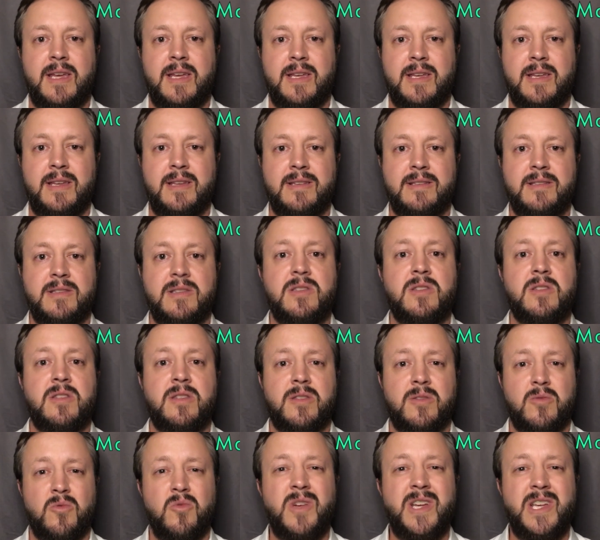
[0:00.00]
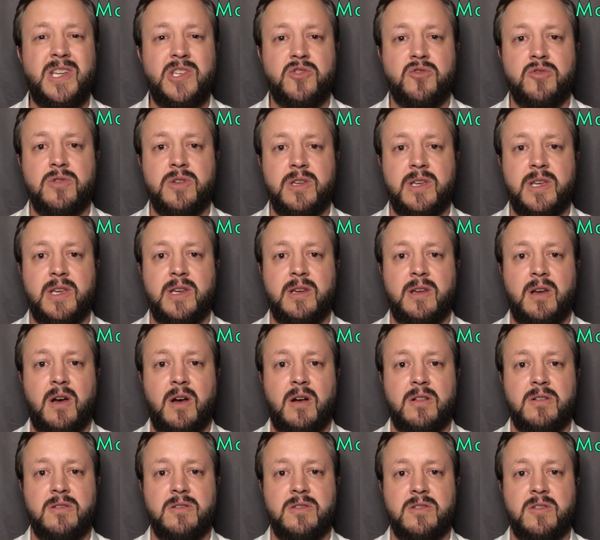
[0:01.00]
is $3 trillion
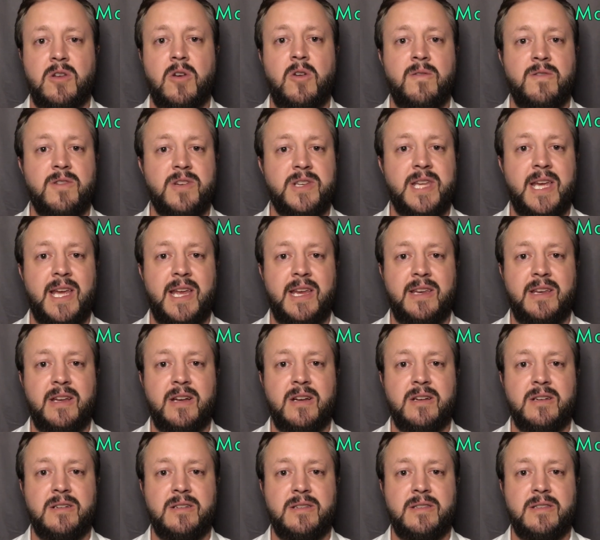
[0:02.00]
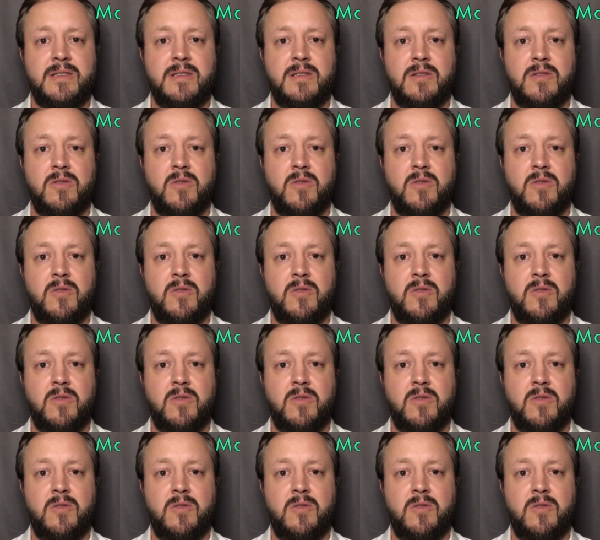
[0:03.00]
over 10 years,